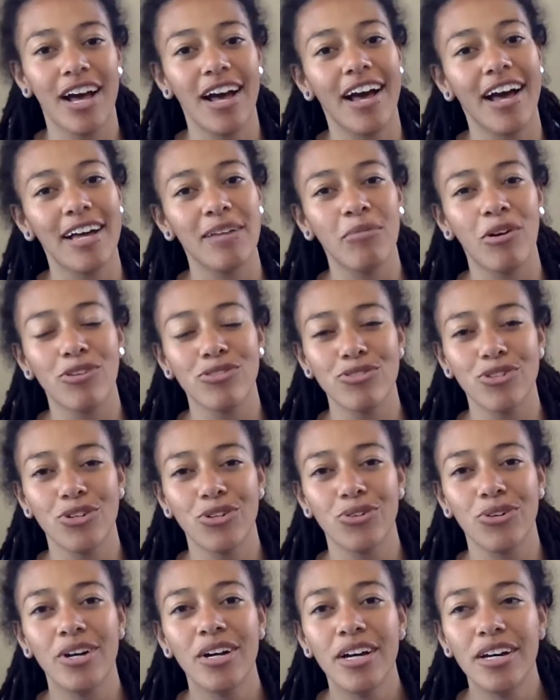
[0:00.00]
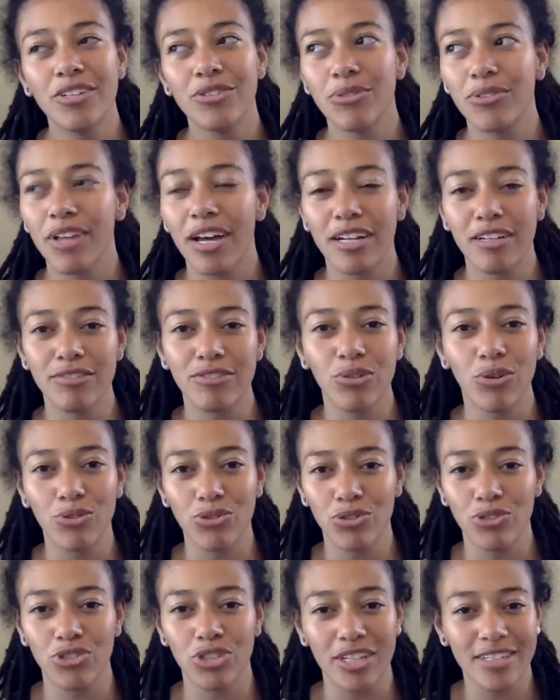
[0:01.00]
I also do a lot of
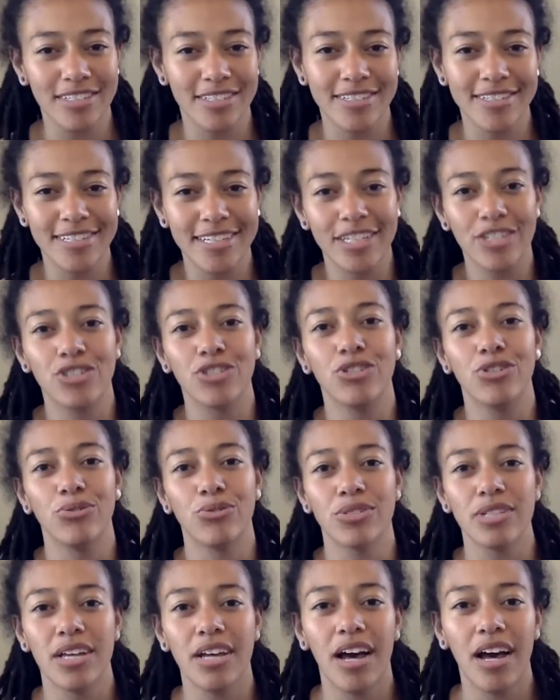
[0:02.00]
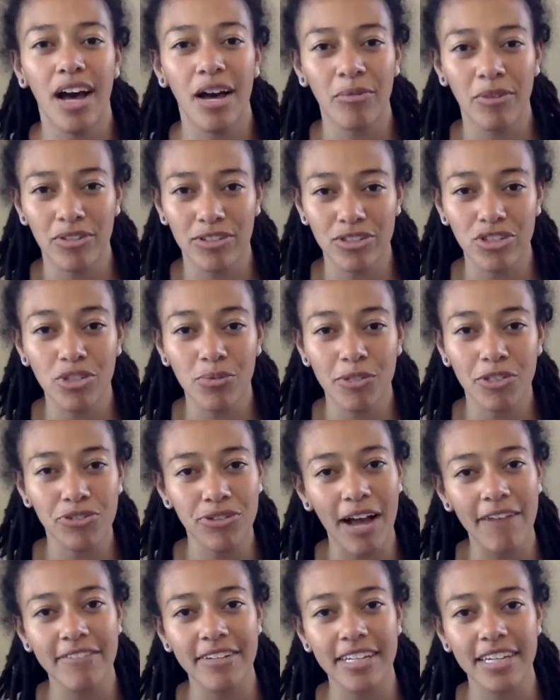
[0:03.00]
social justice-y issues, whether it's human
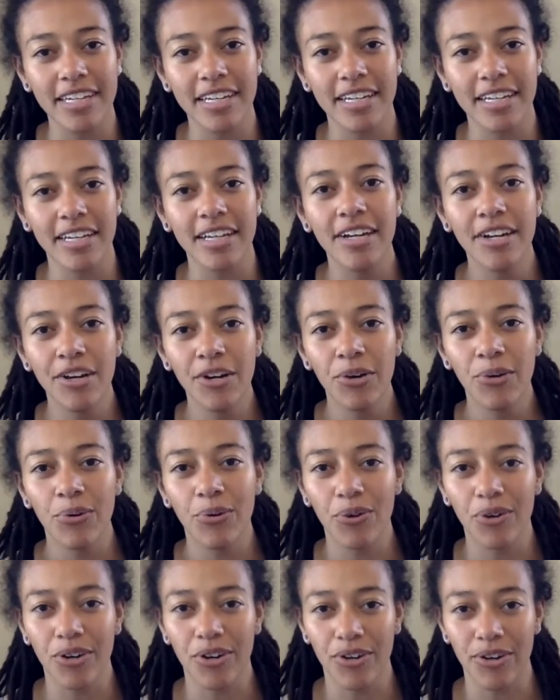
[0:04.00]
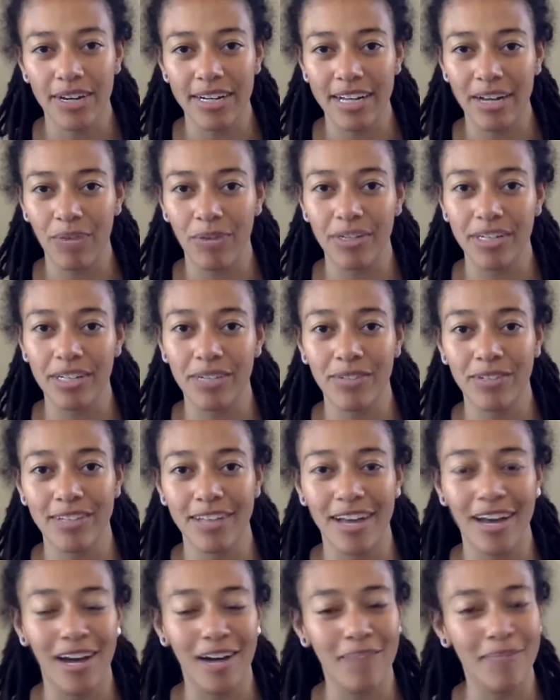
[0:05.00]
trafficking, or right now working with
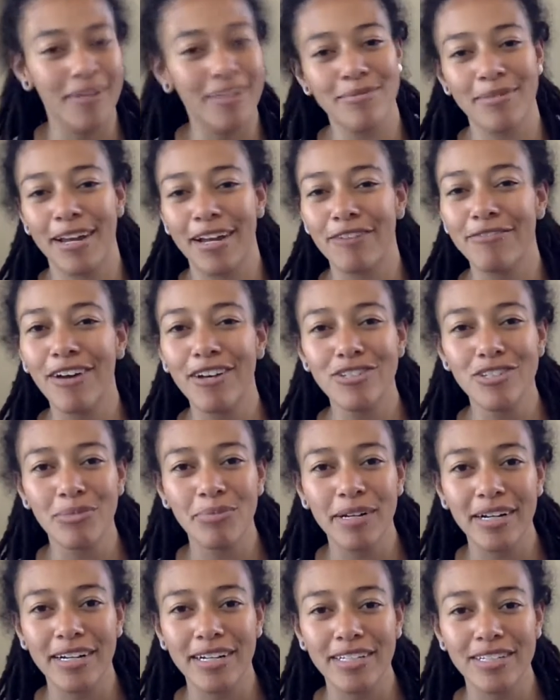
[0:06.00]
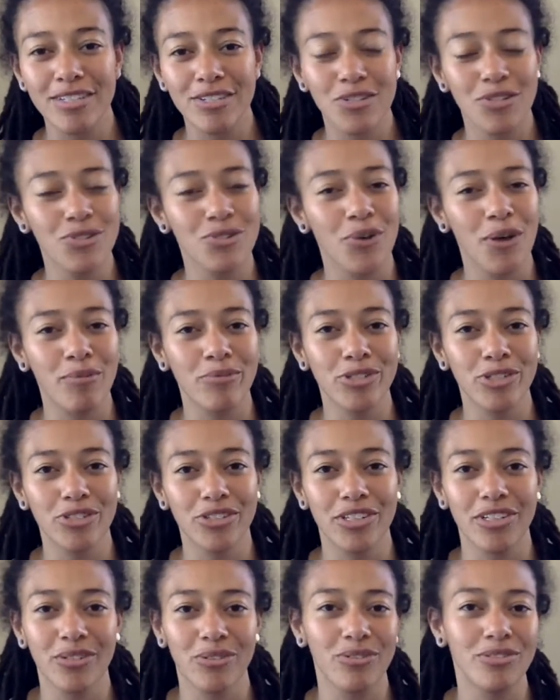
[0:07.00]
my husband and I are foster parents, so I'm sure
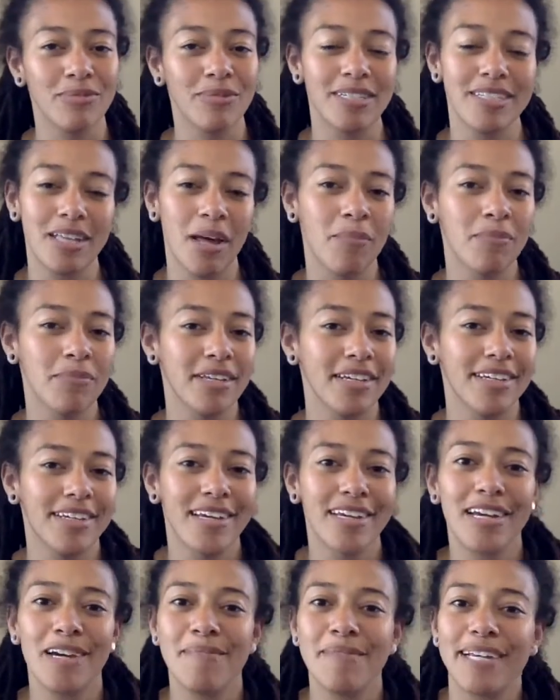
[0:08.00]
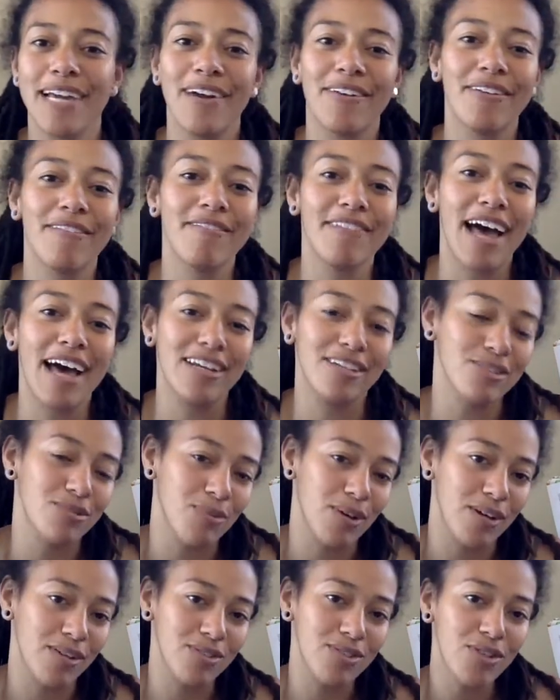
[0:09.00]
that there will be something coming out of that as
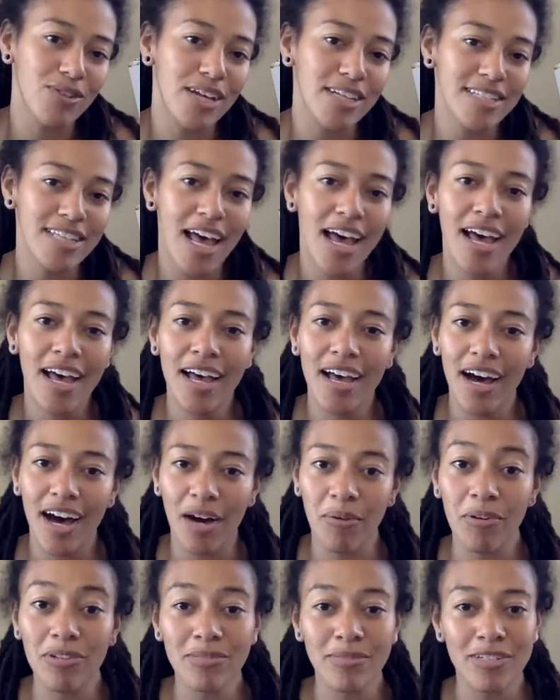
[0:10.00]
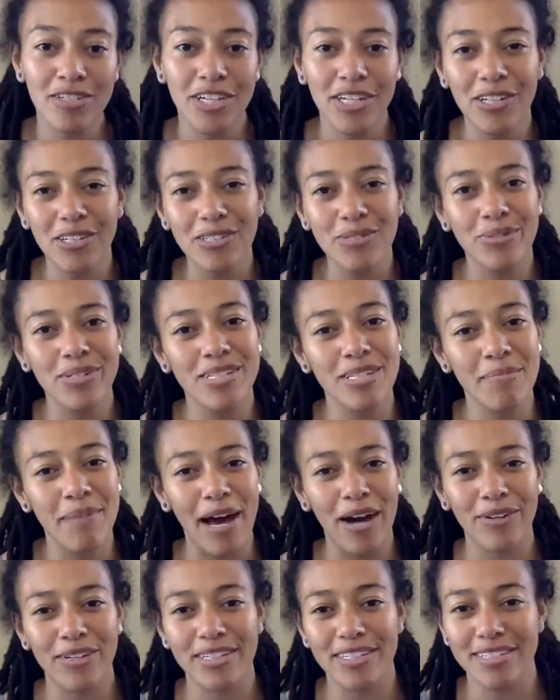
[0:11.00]
well. So that's Welcome to My Channel. That's what it's
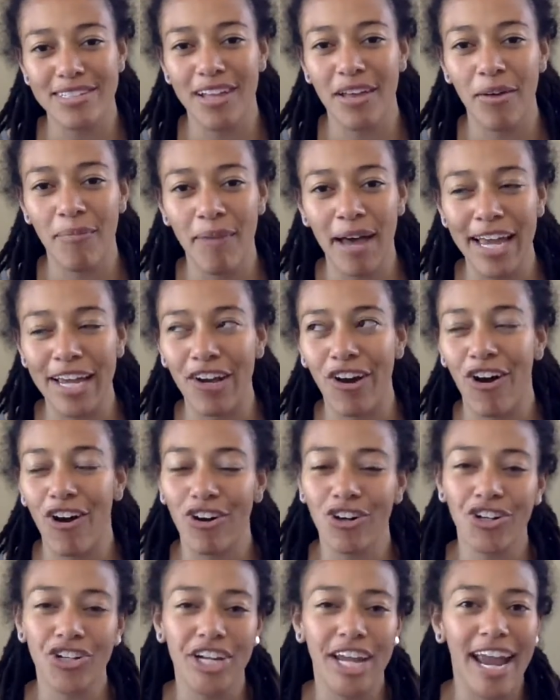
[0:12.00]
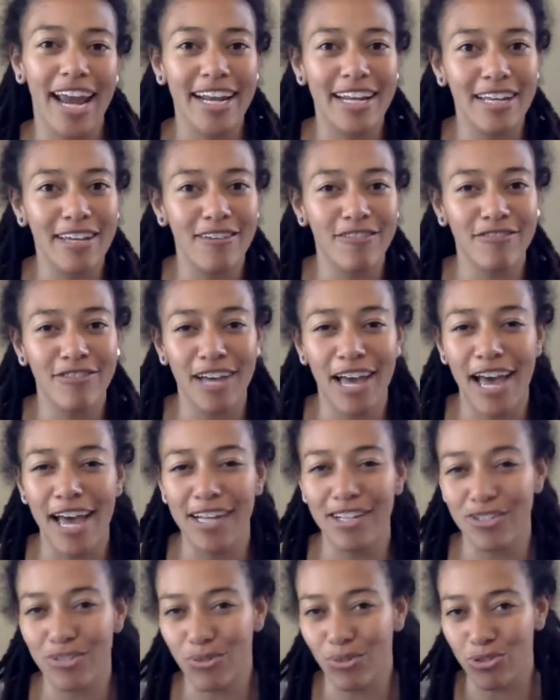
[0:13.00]
about, is my creative
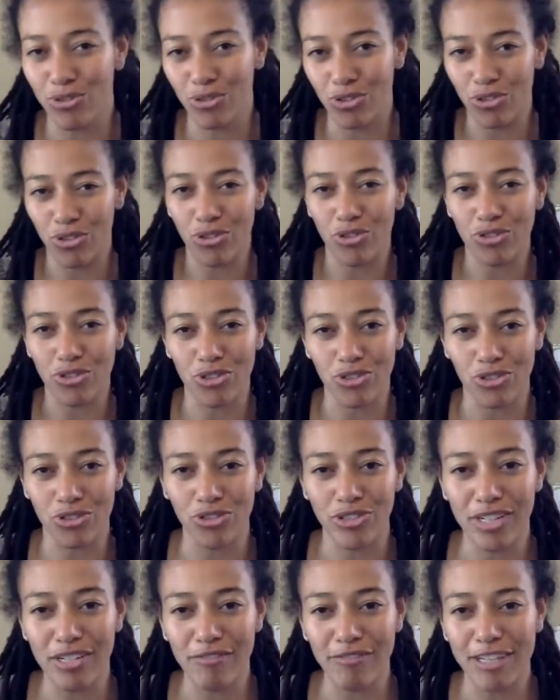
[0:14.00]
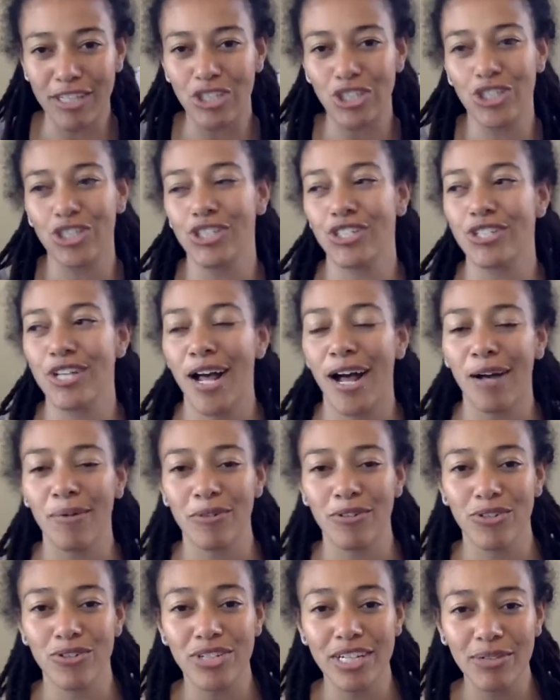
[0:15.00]
and social cultural adventures,
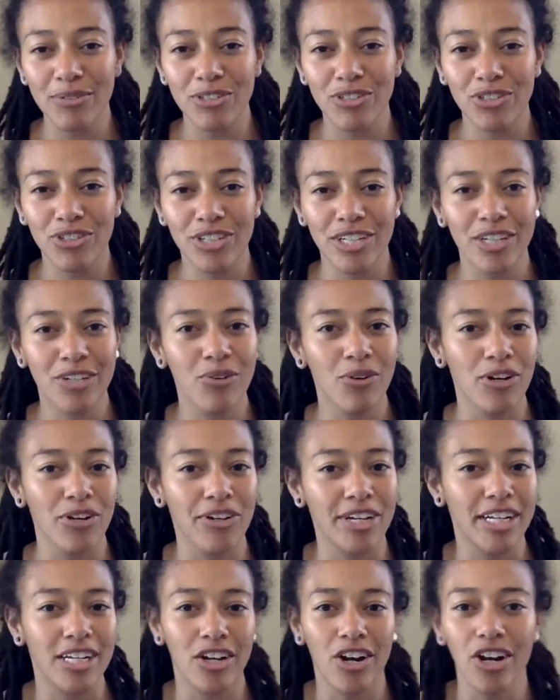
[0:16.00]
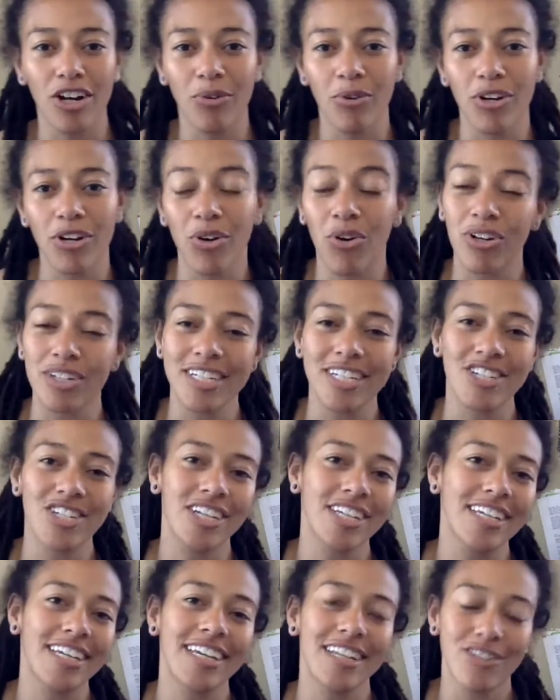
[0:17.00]
whether it's language learning or creating artwork or
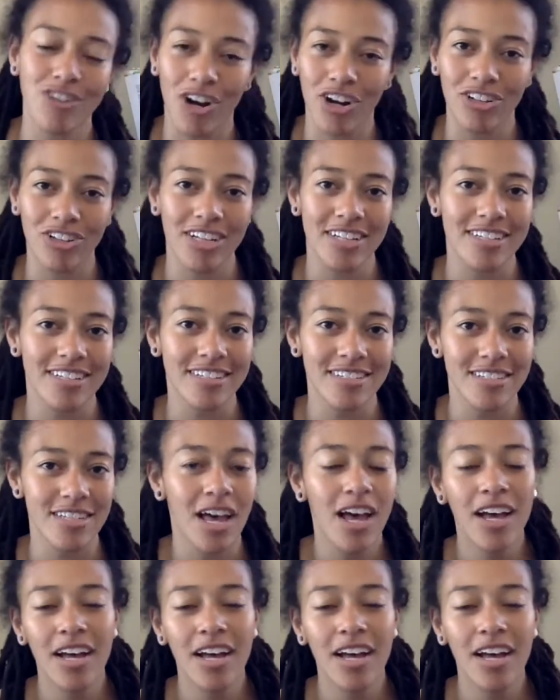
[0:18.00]
teaching kids art lessons.